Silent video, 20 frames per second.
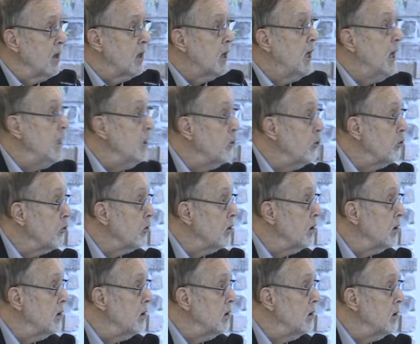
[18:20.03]
Killed.
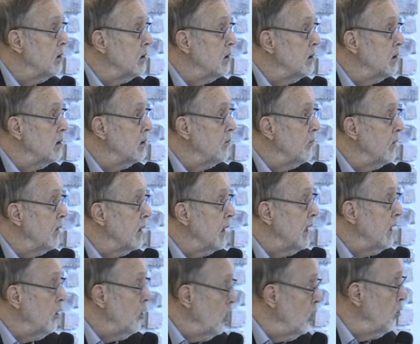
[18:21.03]

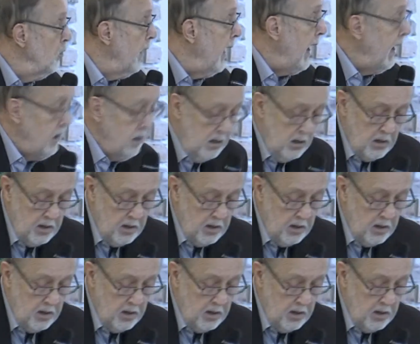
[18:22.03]
He knew that.